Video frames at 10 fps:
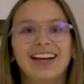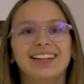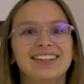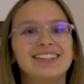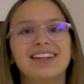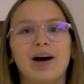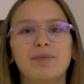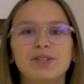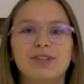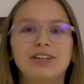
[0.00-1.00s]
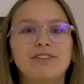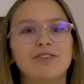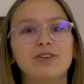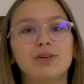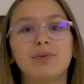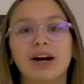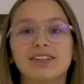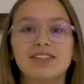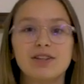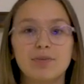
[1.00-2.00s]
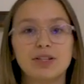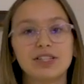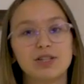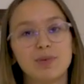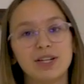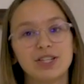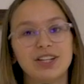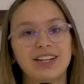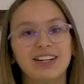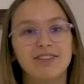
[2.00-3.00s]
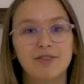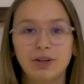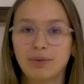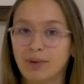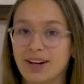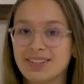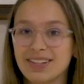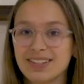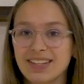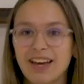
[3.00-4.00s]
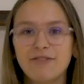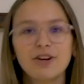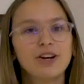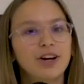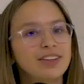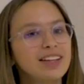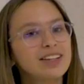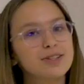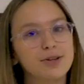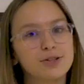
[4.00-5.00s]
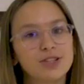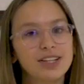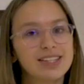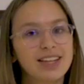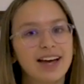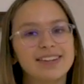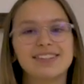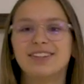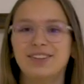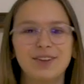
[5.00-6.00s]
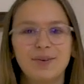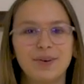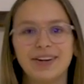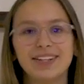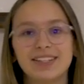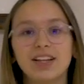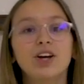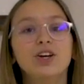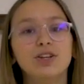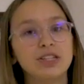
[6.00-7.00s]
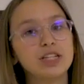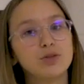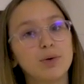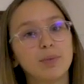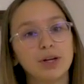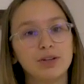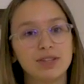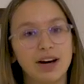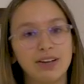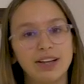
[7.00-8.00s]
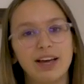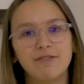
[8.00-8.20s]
This is an opportunity for you to practice your participation in the voting process. If you are currently in a social studies class, no worries. Your teacher will bring you down.